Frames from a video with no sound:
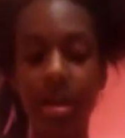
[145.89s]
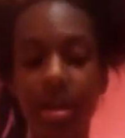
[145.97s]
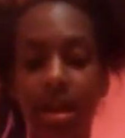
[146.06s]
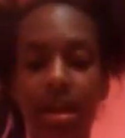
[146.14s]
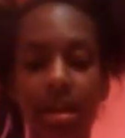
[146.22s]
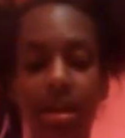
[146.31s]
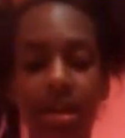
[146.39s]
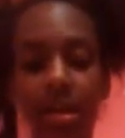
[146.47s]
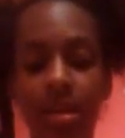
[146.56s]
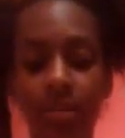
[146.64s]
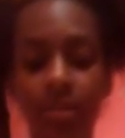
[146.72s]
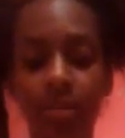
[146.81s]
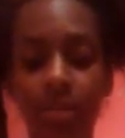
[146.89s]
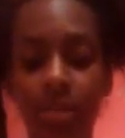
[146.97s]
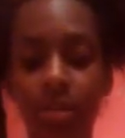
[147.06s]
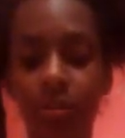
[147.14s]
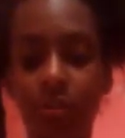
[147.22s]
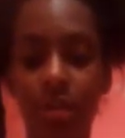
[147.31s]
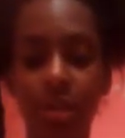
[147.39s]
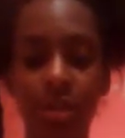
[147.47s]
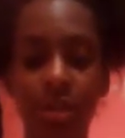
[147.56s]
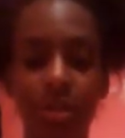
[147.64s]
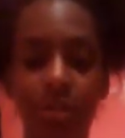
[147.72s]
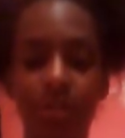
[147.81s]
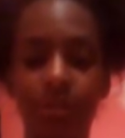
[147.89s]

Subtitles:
And then what you want to do